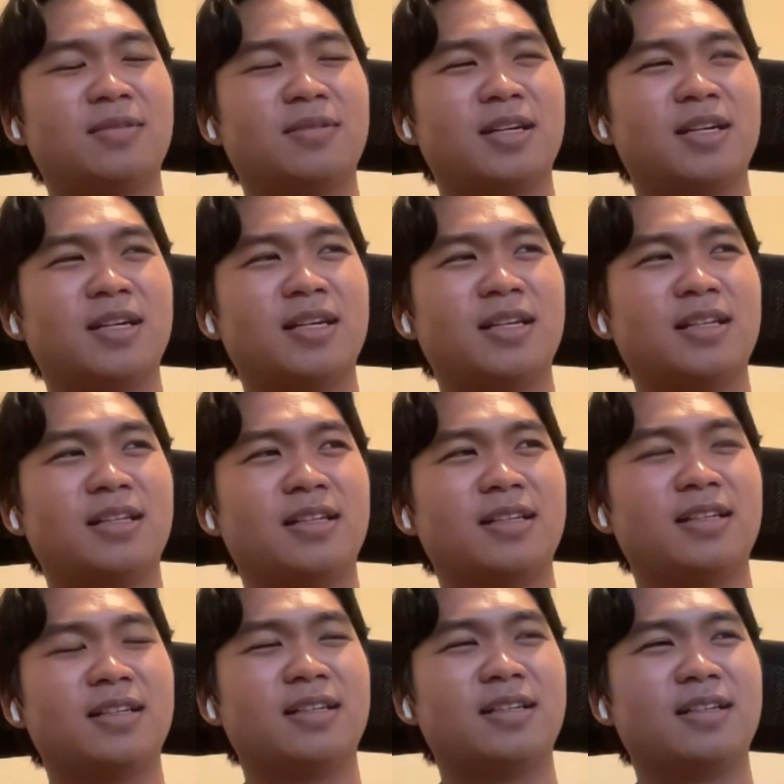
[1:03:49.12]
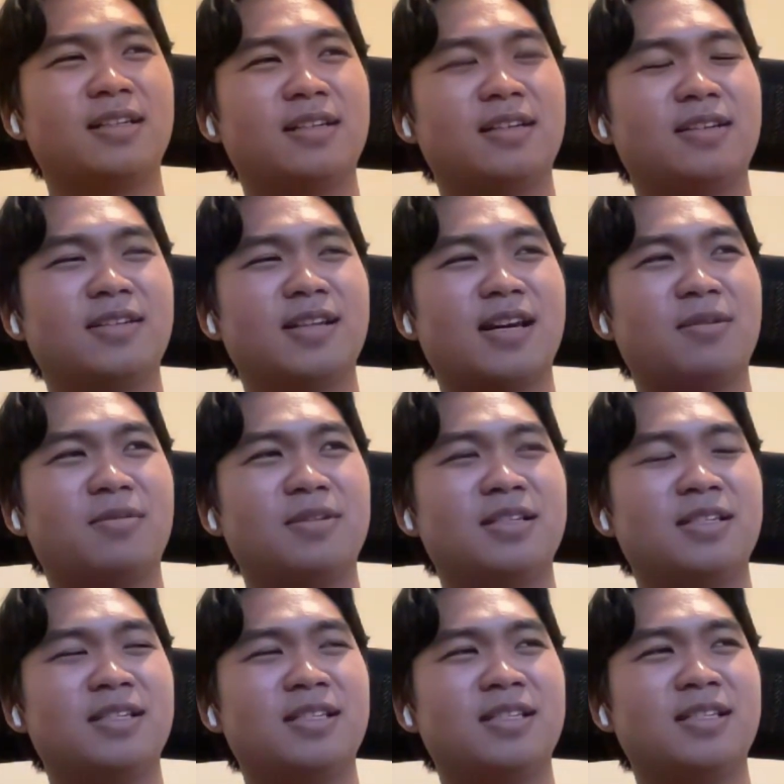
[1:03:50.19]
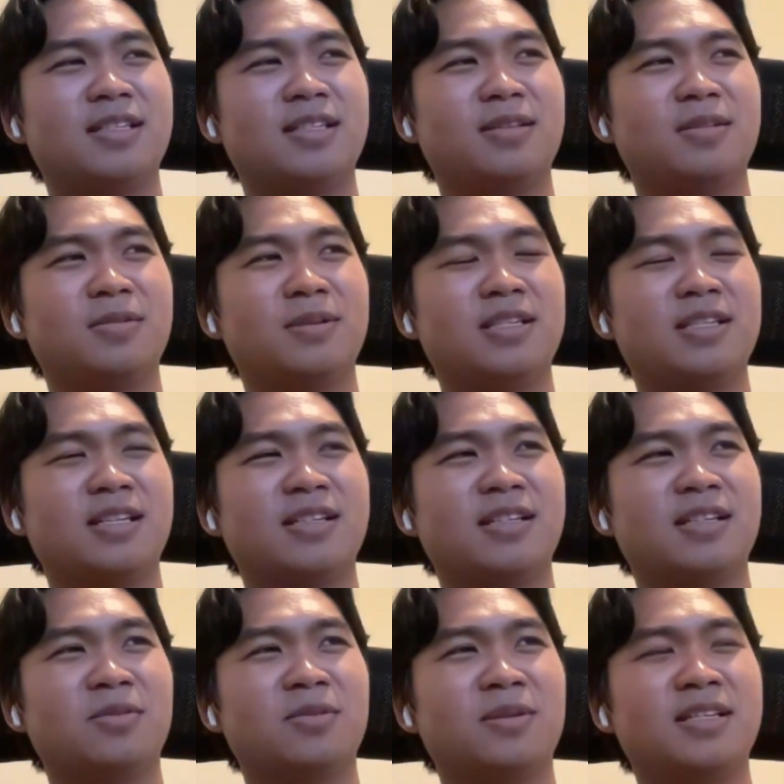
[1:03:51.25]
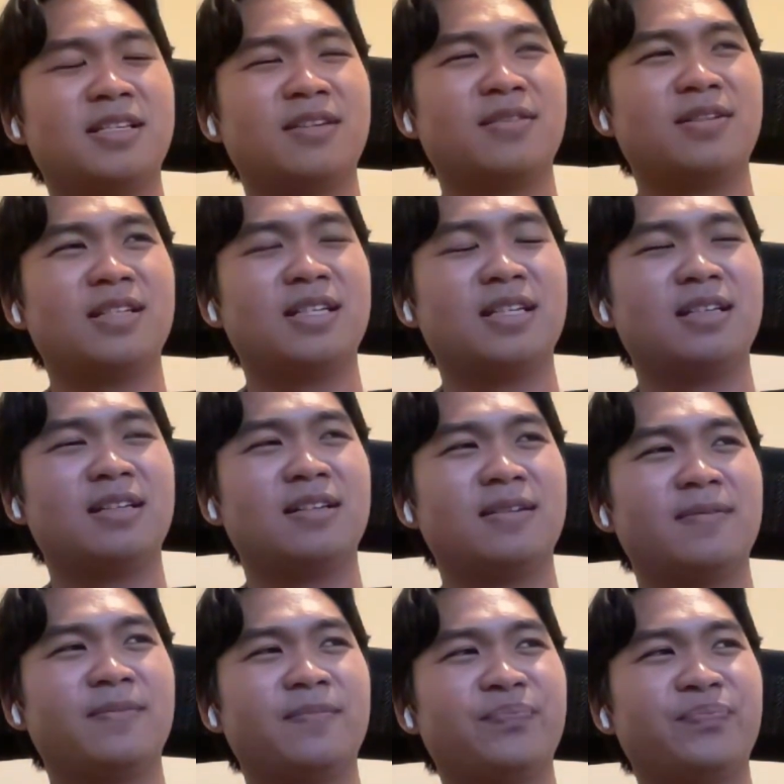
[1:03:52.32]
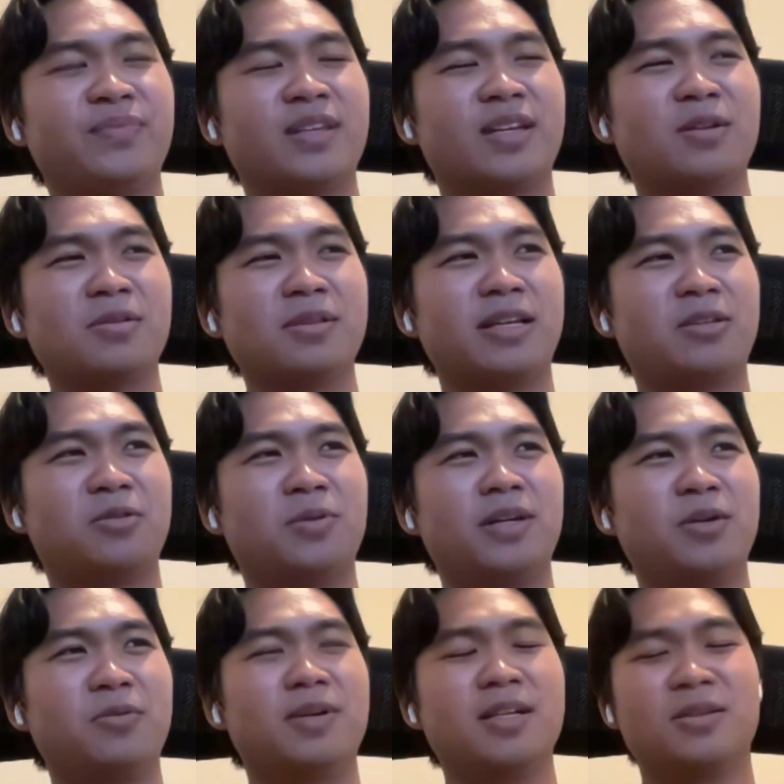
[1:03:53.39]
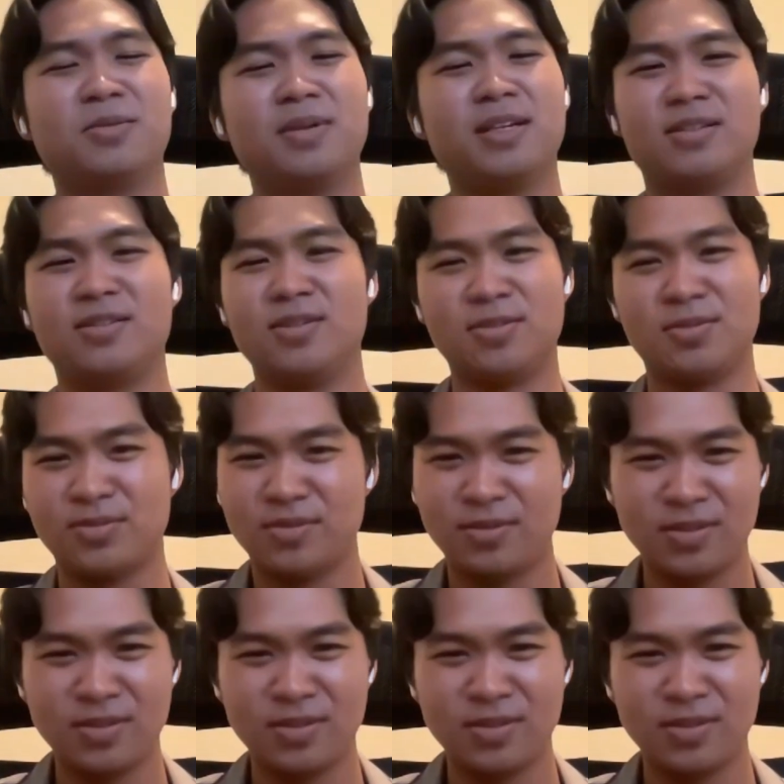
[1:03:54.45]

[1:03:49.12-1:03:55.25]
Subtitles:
right? As I was 2016, 2017, I was like 21, 22.